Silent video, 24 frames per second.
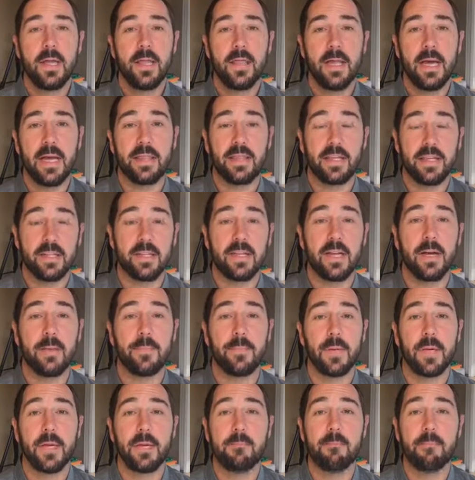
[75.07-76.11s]
that this
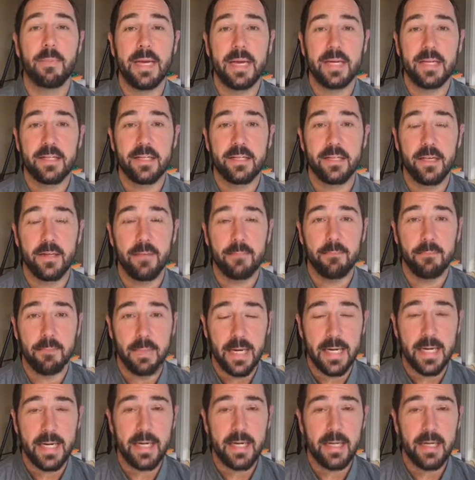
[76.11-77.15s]
company makes
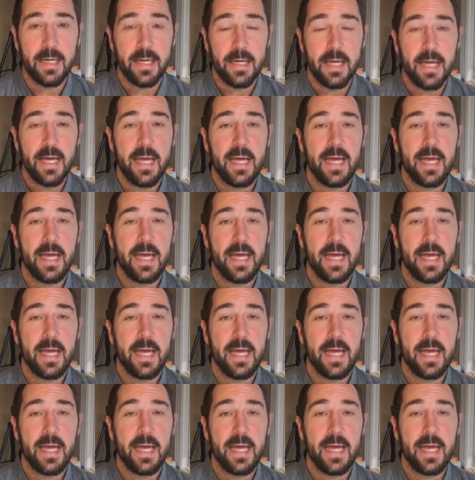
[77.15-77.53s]
money.